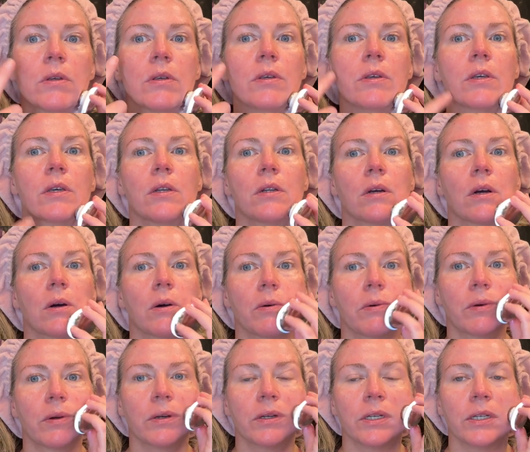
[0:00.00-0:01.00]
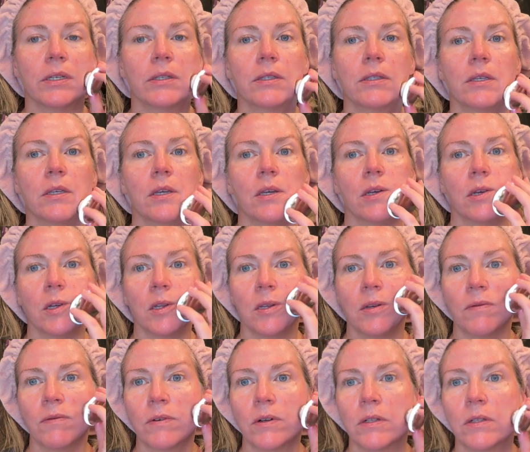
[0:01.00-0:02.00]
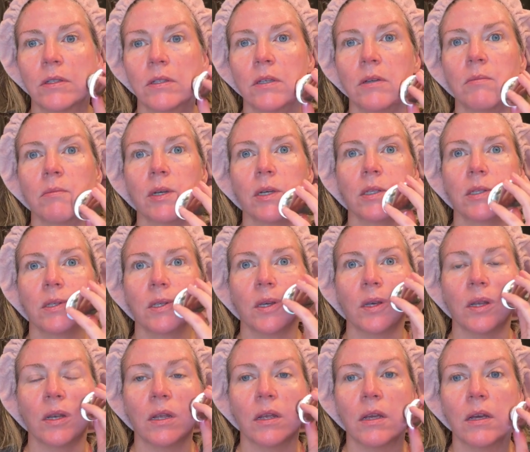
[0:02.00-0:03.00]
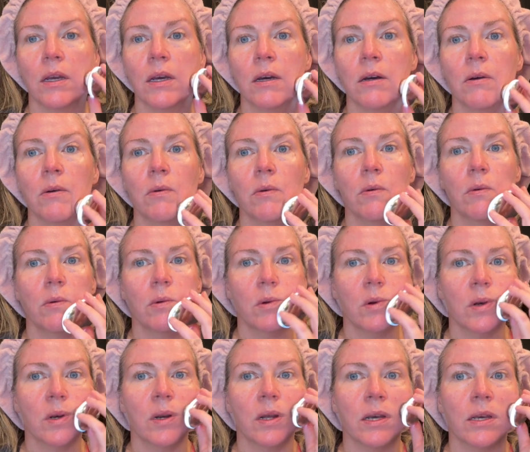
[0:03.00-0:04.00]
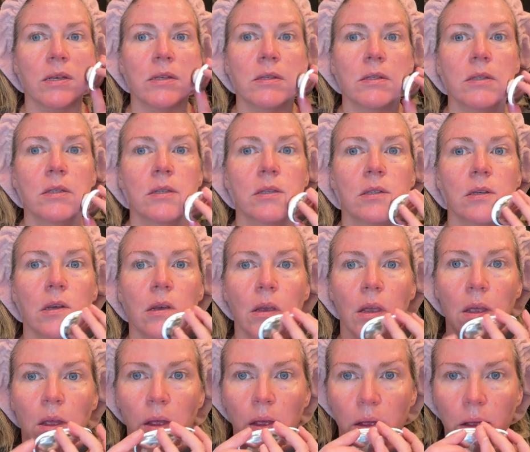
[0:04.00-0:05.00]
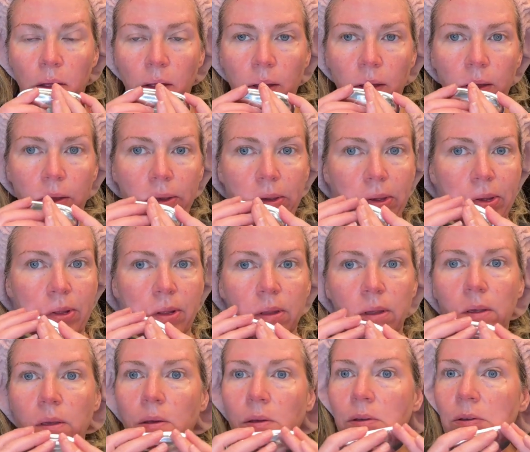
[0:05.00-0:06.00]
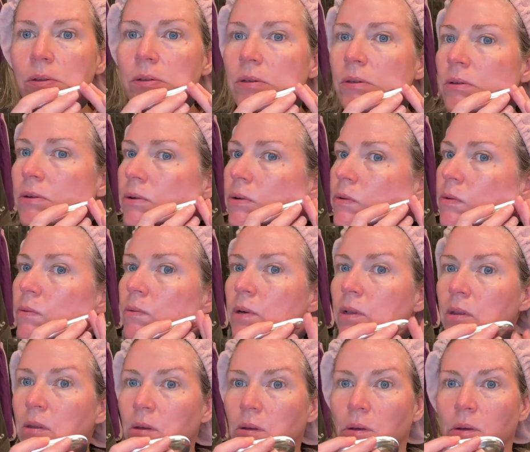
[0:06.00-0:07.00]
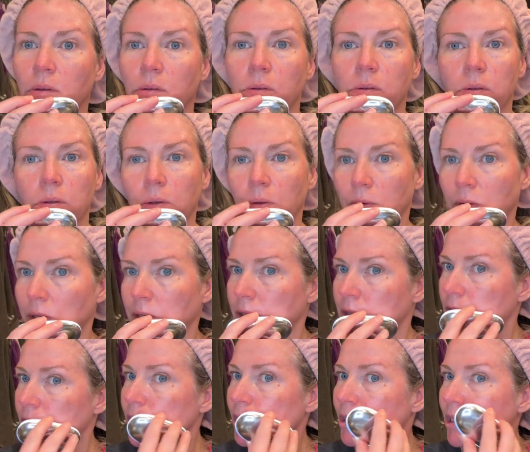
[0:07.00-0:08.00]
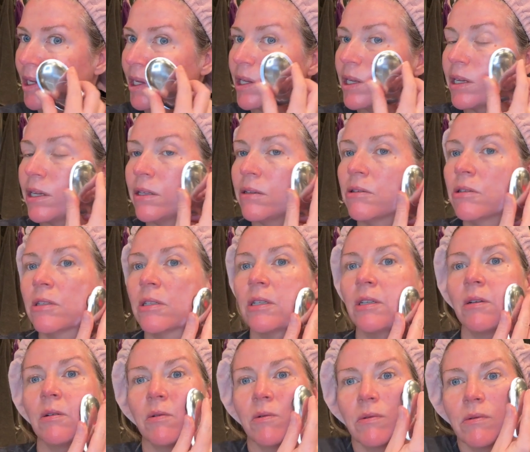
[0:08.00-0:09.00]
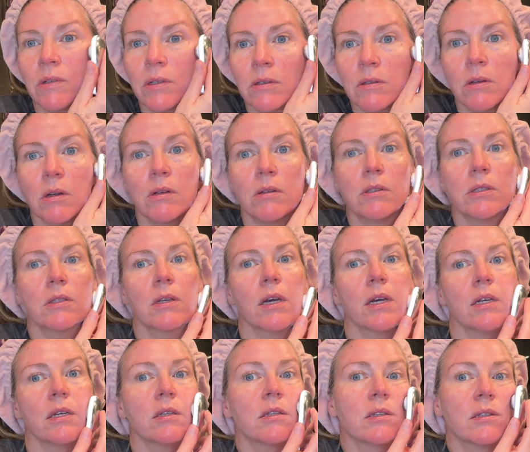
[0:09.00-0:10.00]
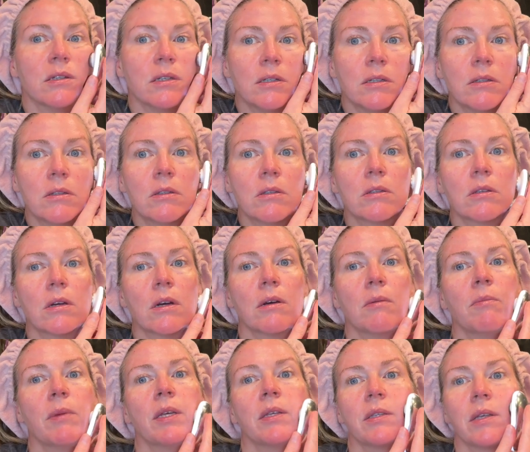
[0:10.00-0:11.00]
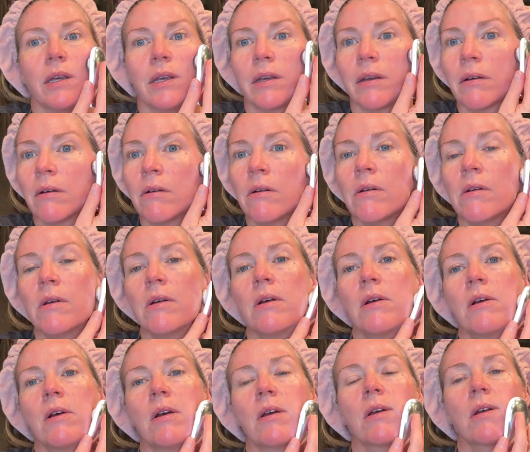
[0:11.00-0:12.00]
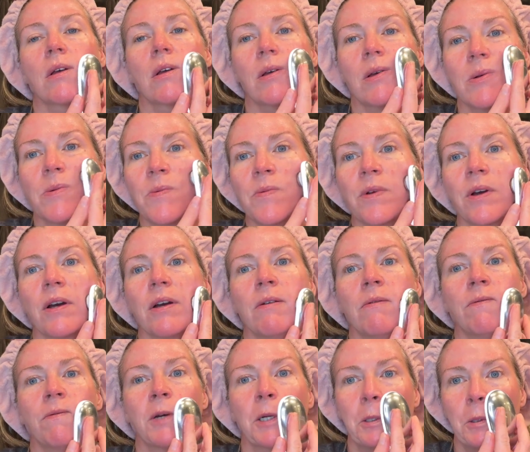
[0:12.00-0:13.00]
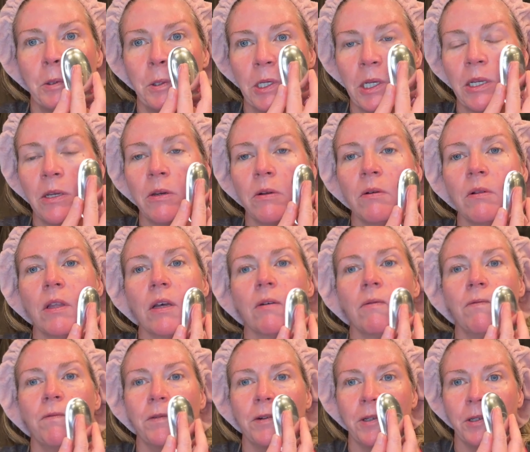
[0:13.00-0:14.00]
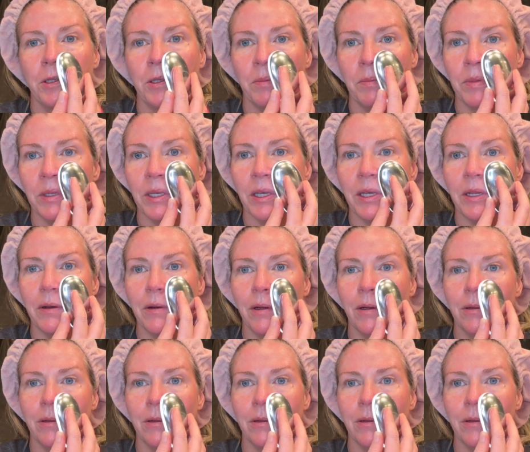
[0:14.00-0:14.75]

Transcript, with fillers: you can already see a difference in my skin, how nice it looks with this. It's just like instant results, guys. It's amazing. I've found a new love for ZIIP again.